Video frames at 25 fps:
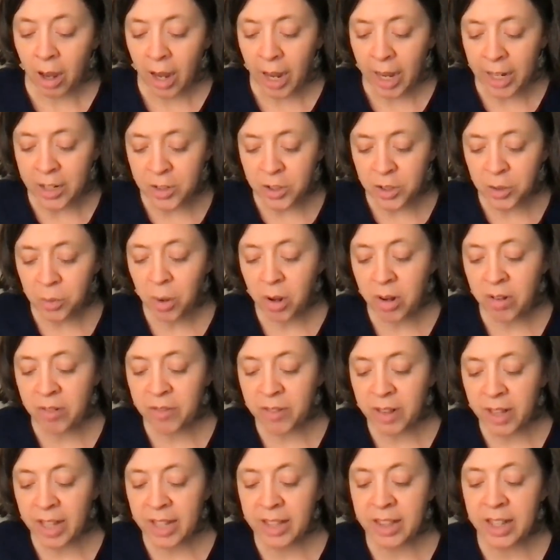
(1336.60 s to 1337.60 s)
I do want to
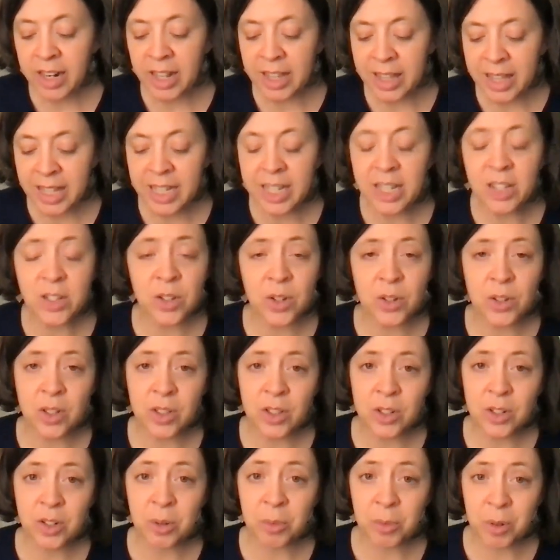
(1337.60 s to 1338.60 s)
flag that I think he's using
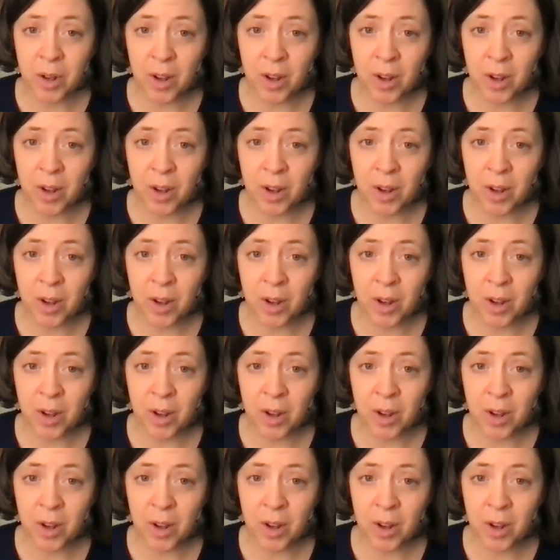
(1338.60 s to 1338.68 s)
the term